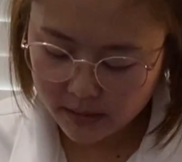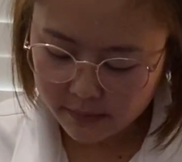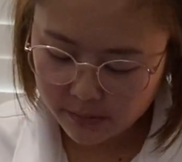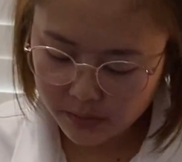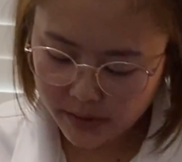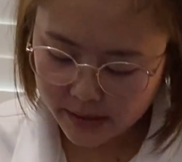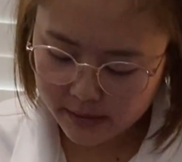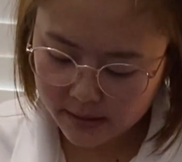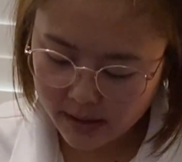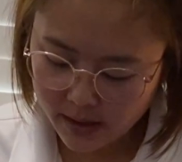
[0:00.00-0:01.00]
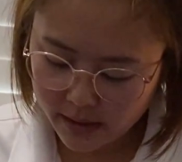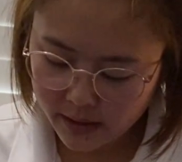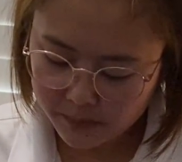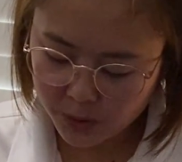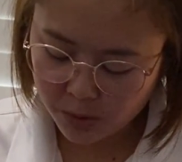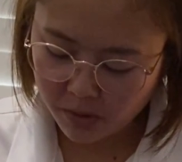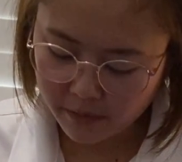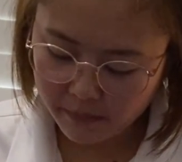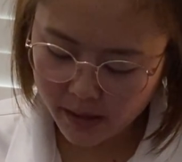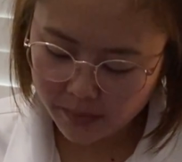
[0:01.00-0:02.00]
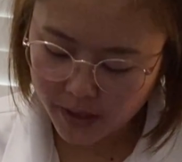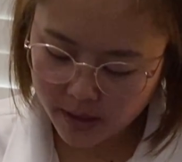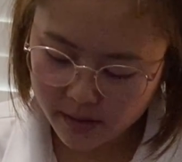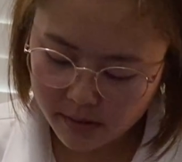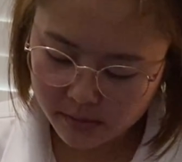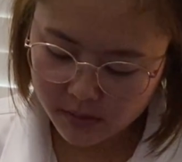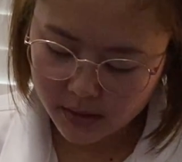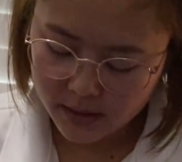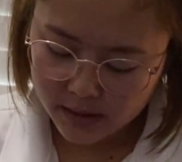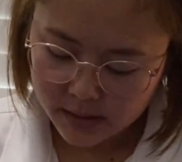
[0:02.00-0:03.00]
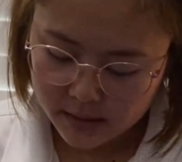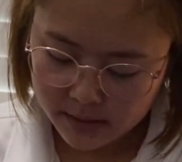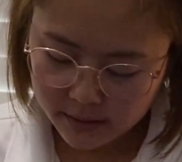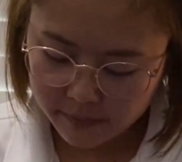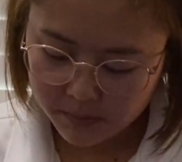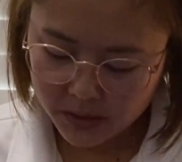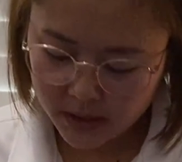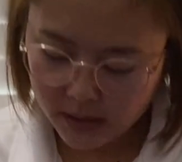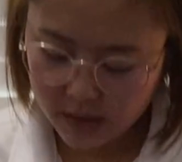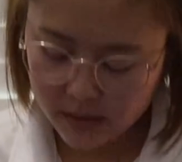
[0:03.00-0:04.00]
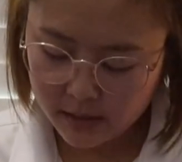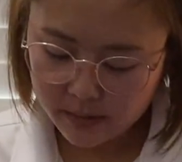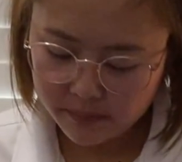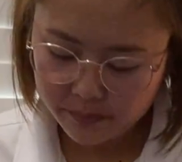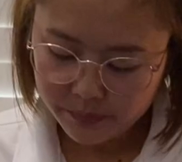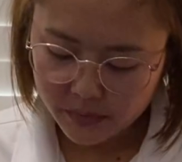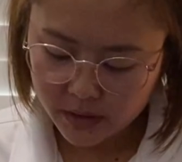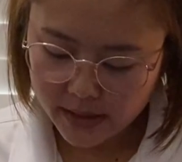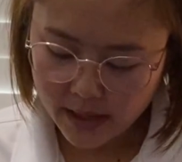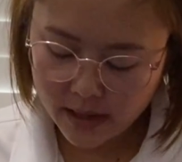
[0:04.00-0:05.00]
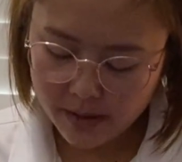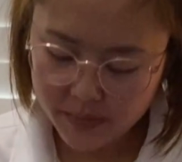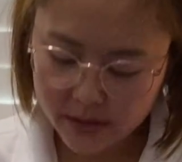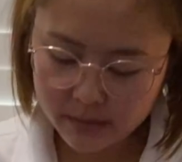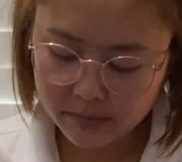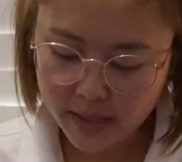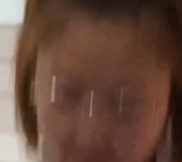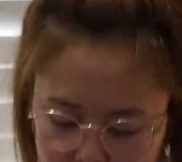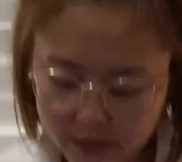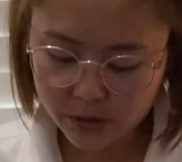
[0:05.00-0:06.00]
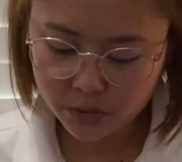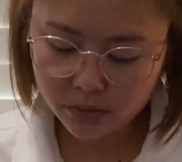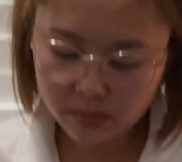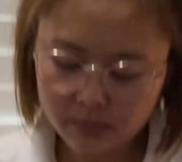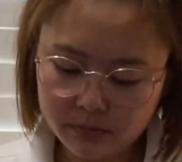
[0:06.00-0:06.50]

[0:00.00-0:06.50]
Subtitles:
influenza, IM 0.5 ml, 6:15, time, and my initial.